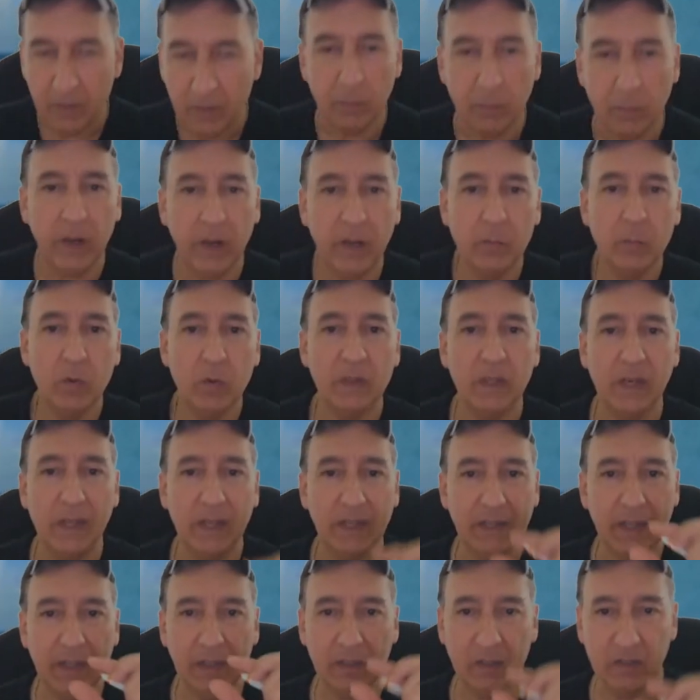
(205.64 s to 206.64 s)
but I wanted to
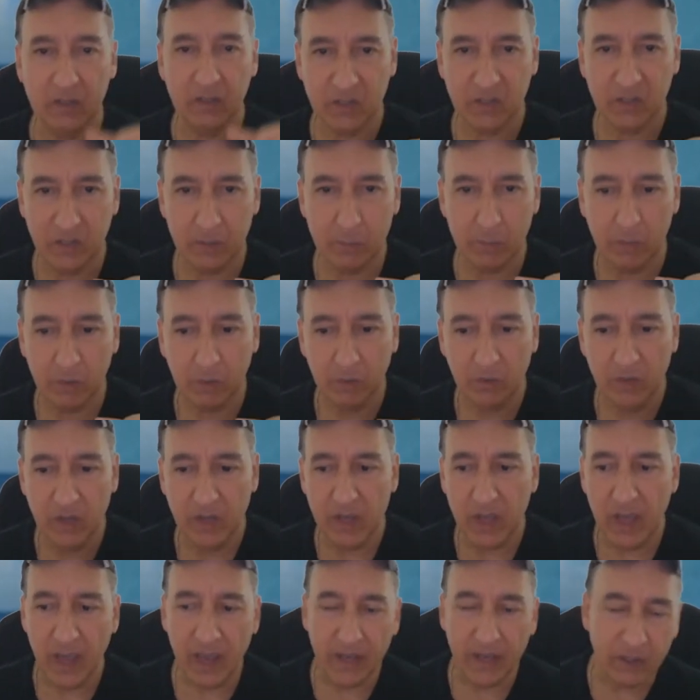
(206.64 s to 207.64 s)
add that little symbol.
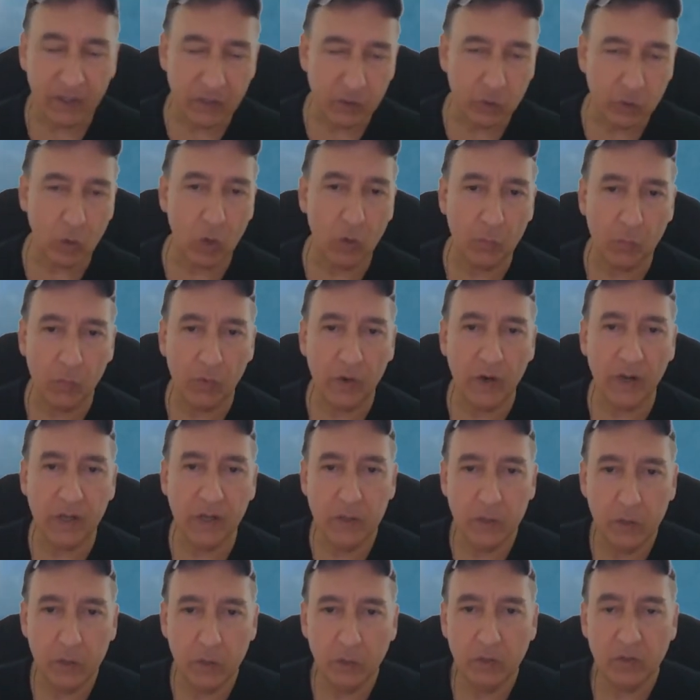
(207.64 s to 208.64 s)
And the software I
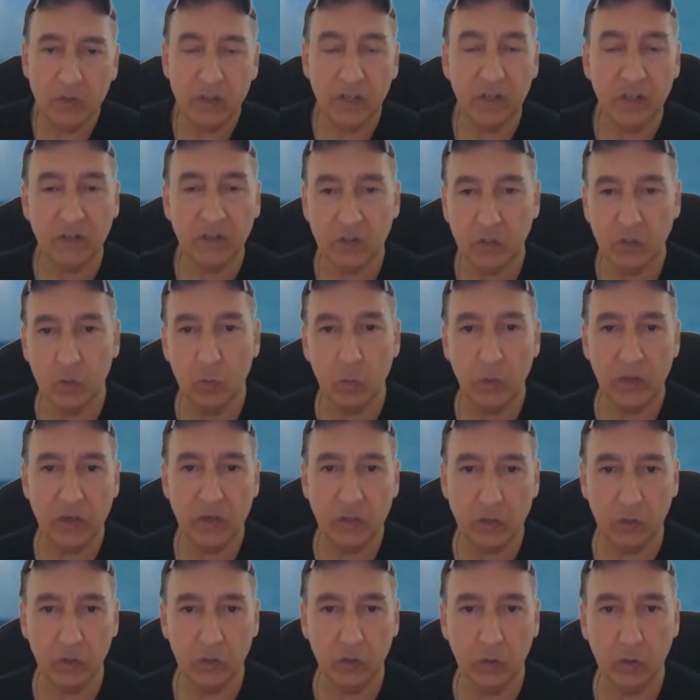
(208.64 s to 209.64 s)
use, now there's 2
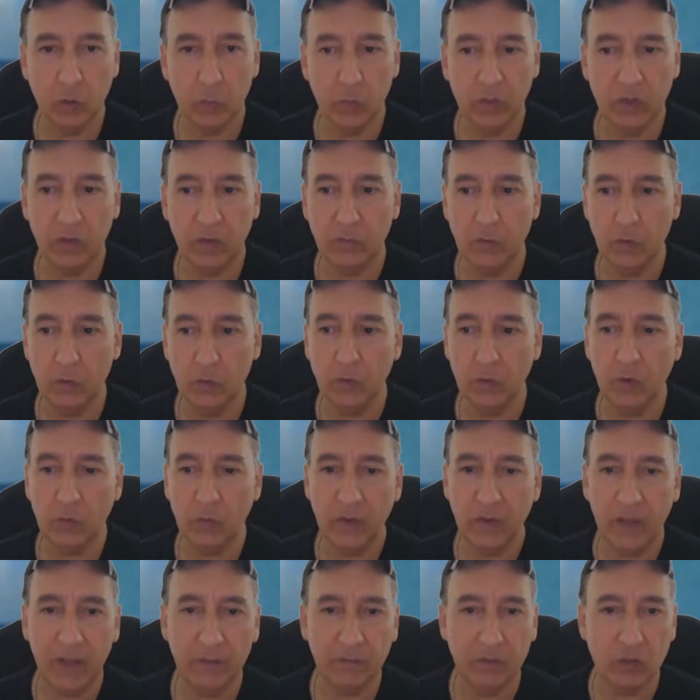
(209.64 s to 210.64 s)
ways you could do it. If you don't
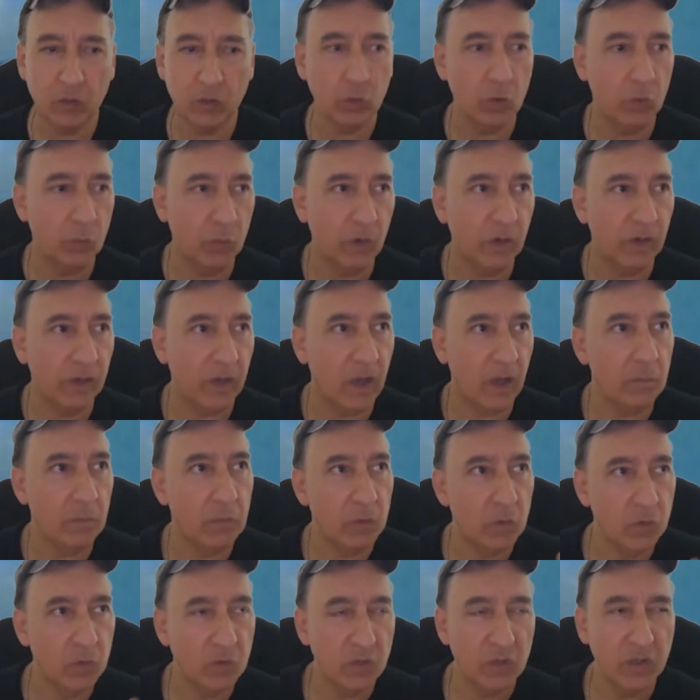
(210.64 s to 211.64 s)
have the software like I'm
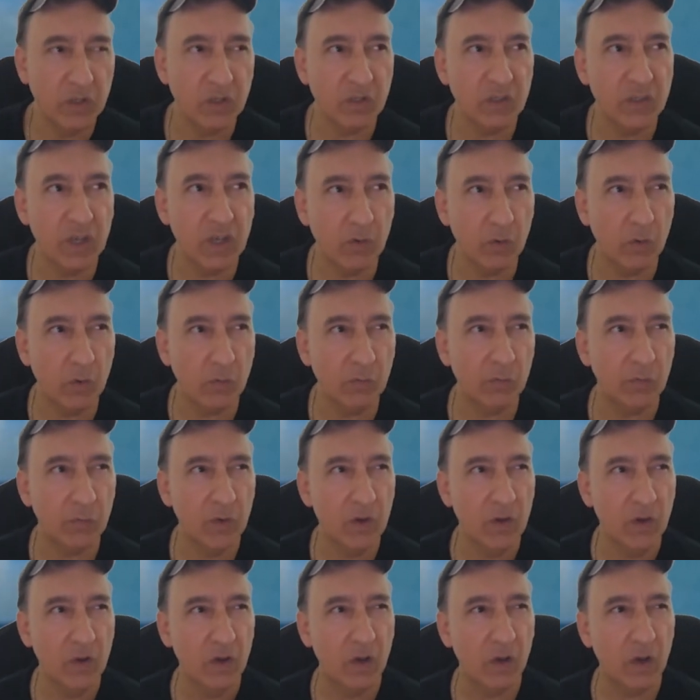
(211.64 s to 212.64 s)
using, the Serif
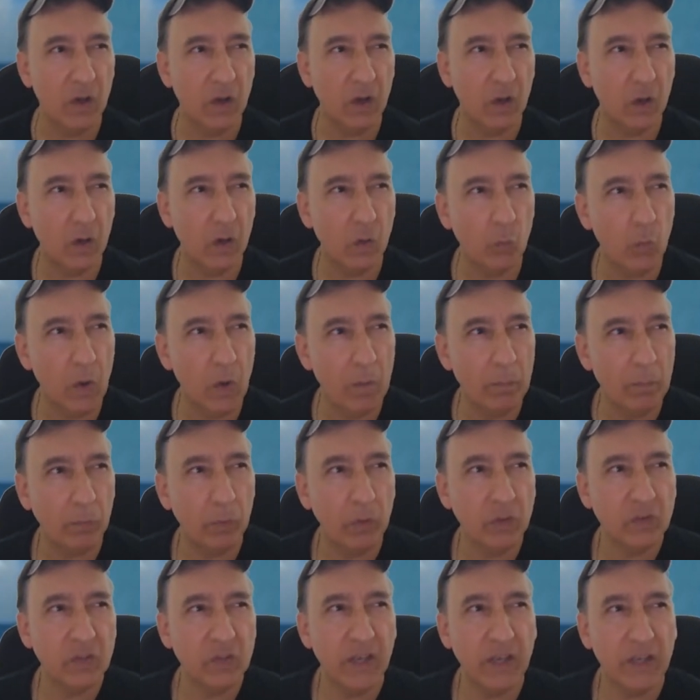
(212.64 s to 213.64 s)
Web
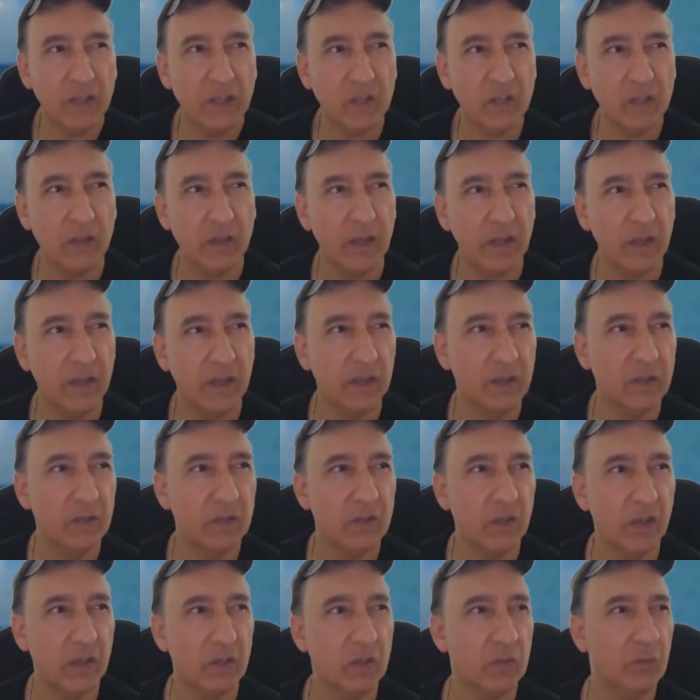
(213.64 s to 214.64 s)
Plus X, I think it
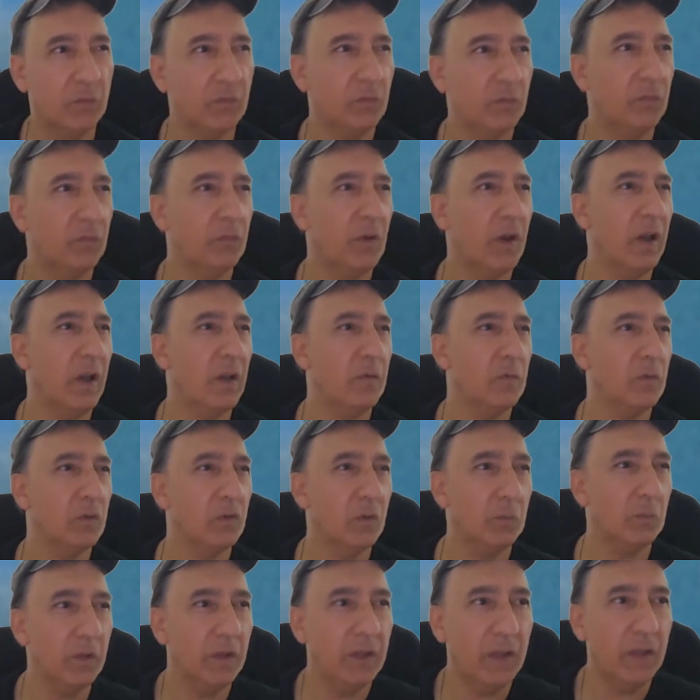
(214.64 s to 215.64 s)
is, X5 or
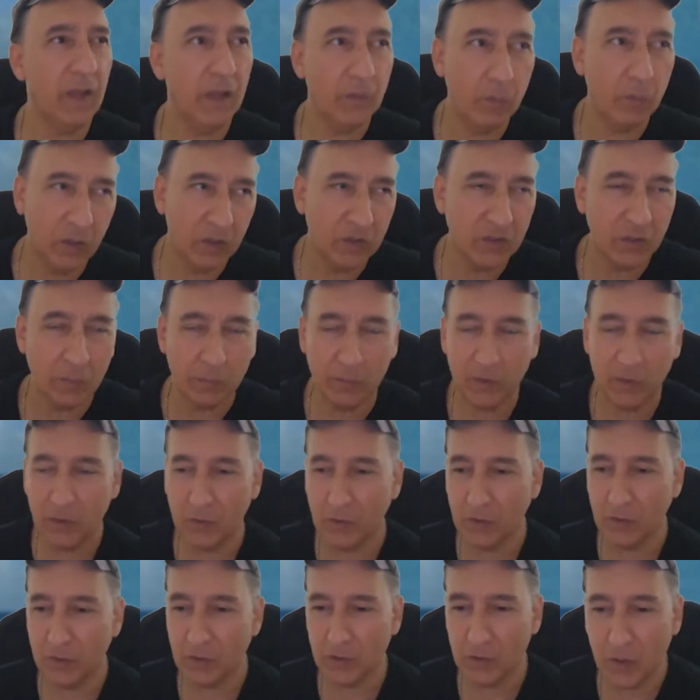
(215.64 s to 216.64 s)
something like that. Well, it's up there
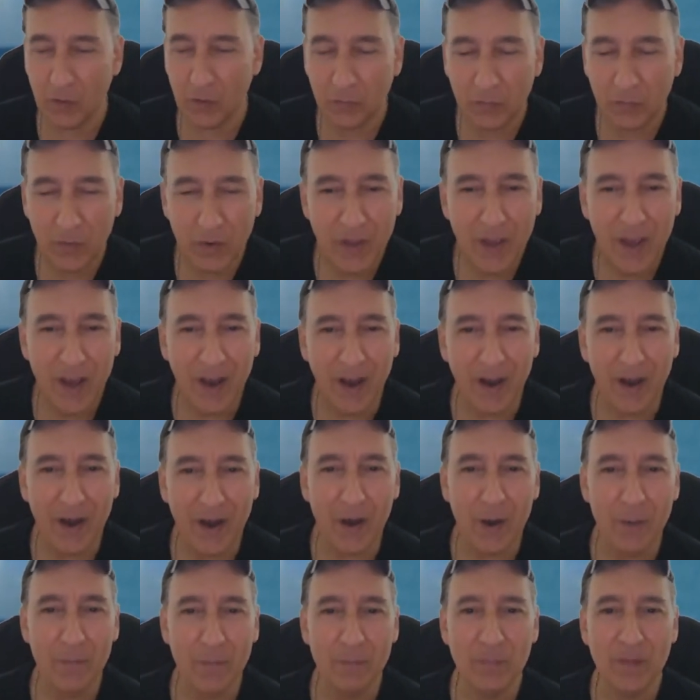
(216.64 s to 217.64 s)
on the shelf.
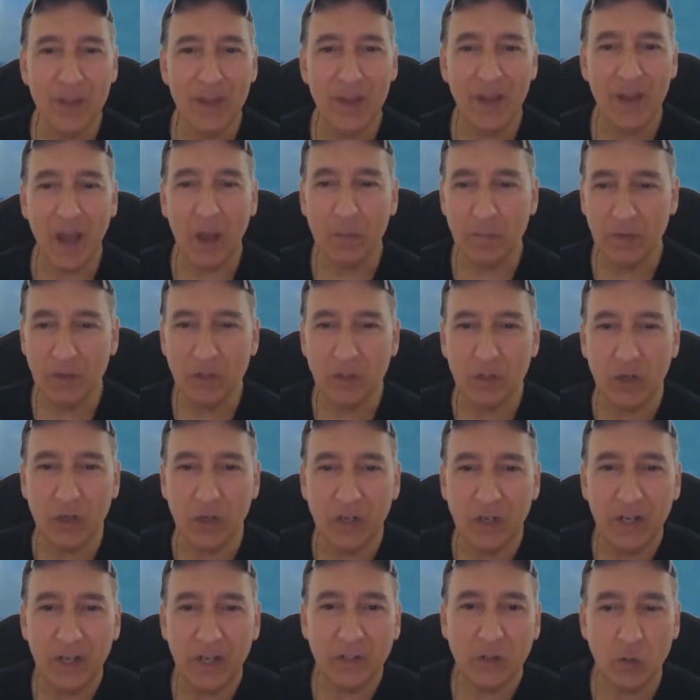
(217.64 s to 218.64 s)
I'm going to show
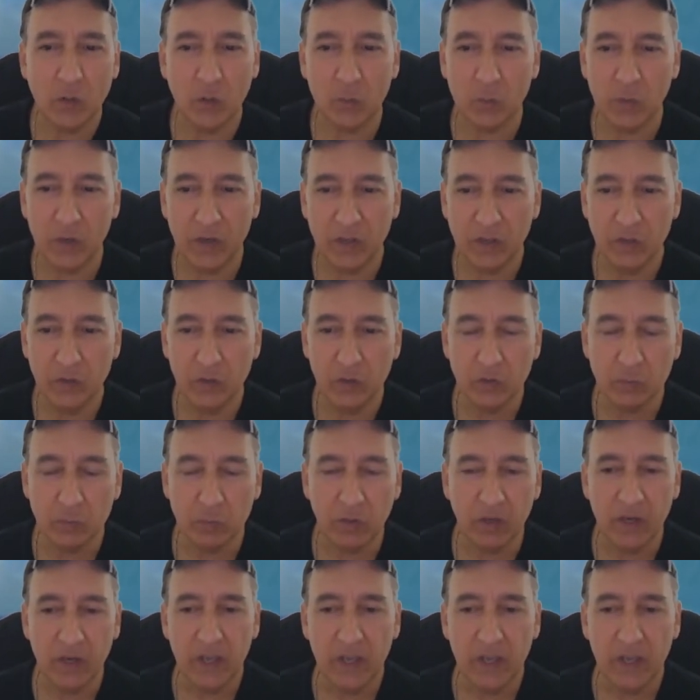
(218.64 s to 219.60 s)
you that software I use, but